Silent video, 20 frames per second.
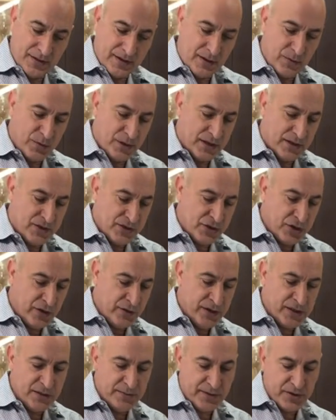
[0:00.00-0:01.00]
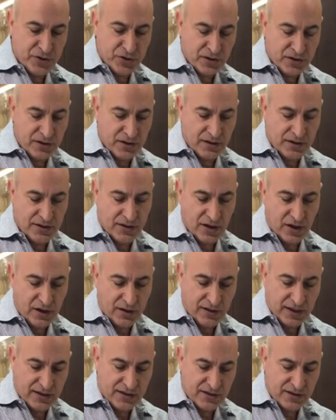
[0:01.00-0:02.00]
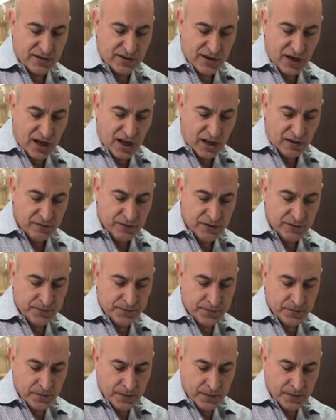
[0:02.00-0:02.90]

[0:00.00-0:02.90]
Okay, we're going to stir it to make sure that the salt has dissolved.